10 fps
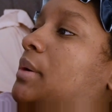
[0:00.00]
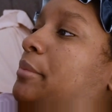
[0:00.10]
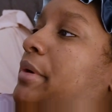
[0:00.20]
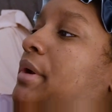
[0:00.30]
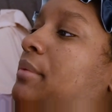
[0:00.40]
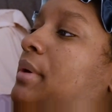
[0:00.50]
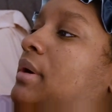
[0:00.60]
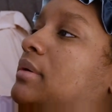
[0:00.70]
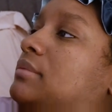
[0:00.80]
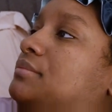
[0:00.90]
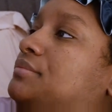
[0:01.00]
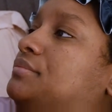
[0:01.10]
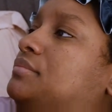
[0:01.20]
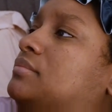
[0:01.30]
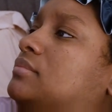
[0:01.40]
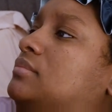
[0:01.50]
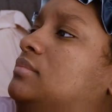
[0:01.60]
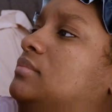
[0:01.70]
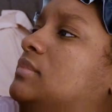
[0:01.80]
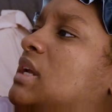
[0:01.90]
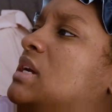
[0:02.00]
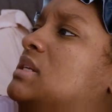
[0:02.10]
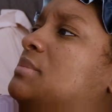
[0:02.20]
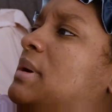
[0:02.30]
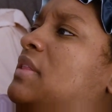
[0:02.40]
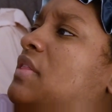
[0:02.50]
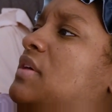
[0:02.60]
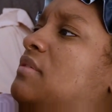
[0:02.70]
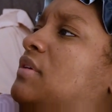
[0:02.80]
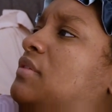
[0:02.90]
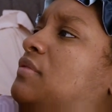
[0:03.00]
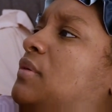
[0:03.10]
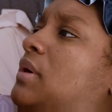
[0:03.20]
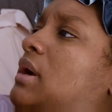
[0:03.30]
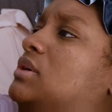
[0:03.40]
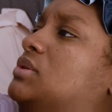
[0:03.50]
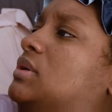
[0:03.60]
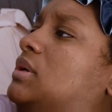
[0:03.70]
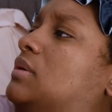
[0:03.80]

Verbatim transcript: But here we go. I have to buy that thing for the floor, actually.